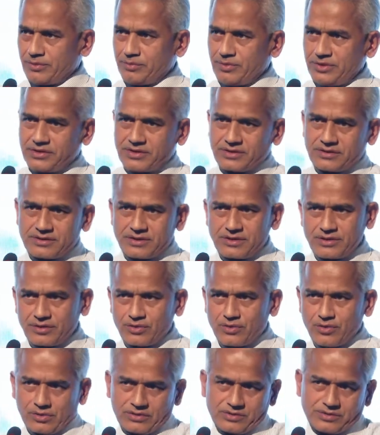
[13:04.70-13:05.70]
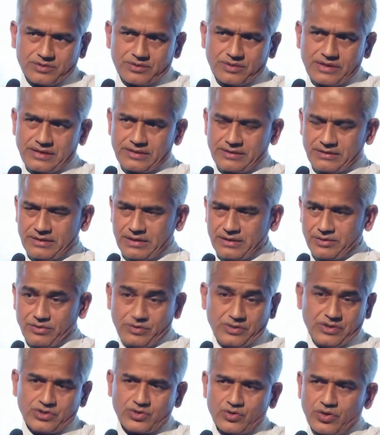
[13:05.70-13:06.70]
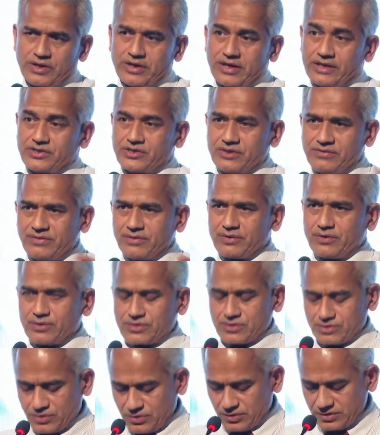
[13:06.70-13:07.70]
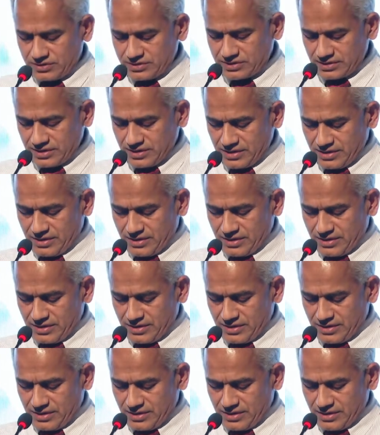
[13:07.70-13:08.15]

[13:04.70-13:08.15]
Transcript: meeting certain goals together, and you enjoy achieving those goals,